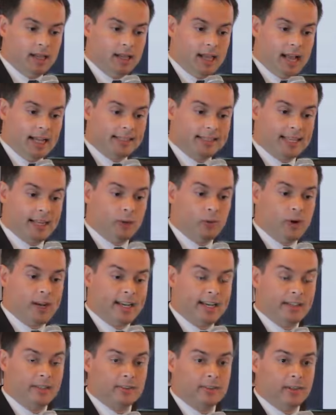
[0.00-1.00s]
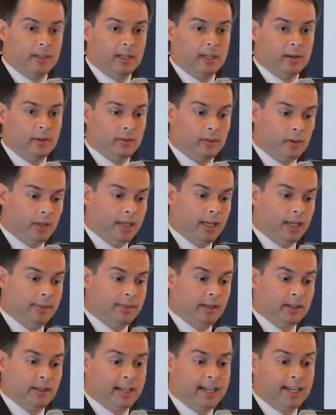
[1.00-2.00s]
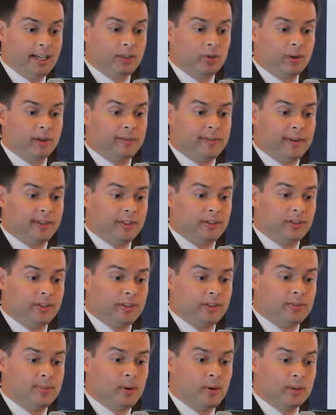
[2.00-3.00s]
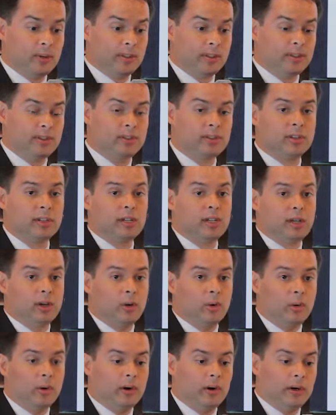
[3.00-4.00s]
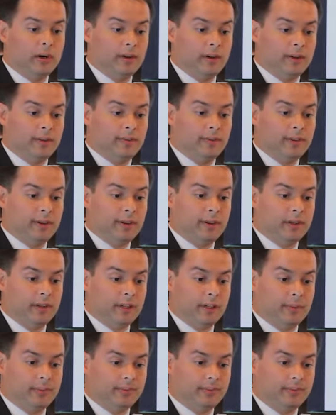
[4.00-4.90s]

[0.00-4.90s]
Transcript: As that wanes in middle age, or if patients are smokers, or if they're